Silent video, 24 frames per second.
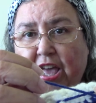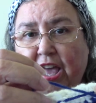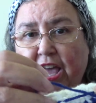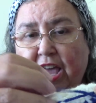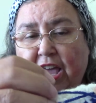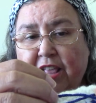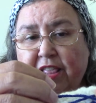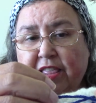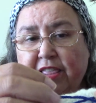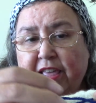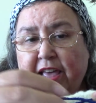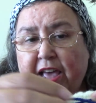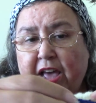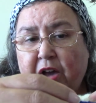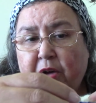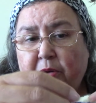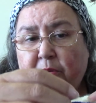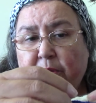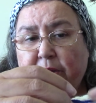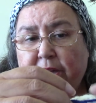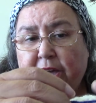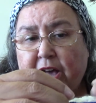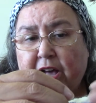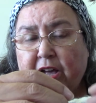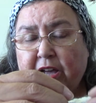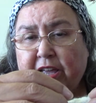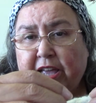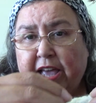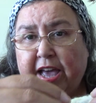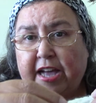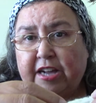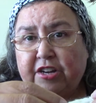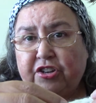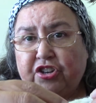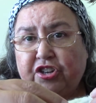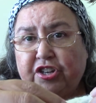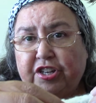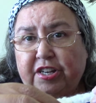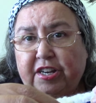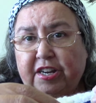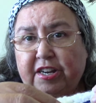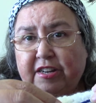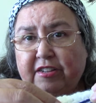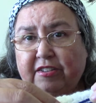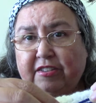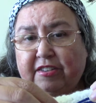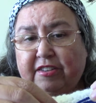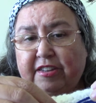And that way I'll catch it
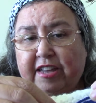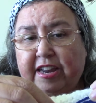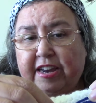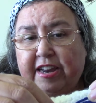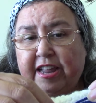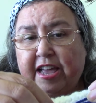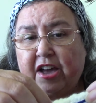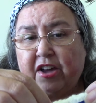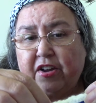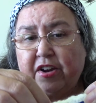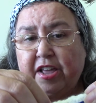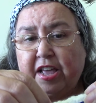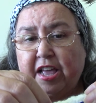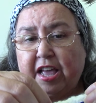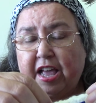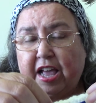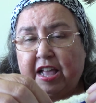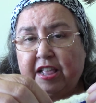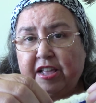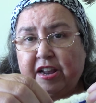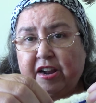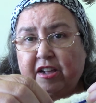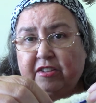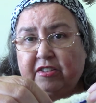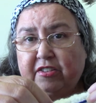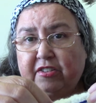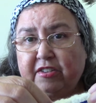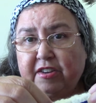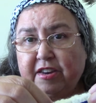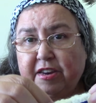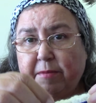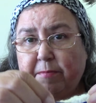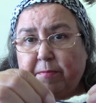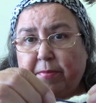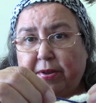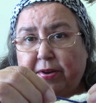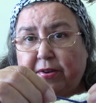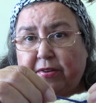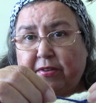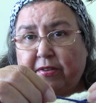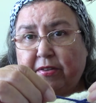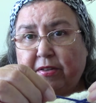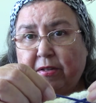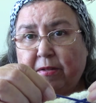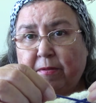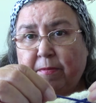and it'll stay down and then I'll snip it.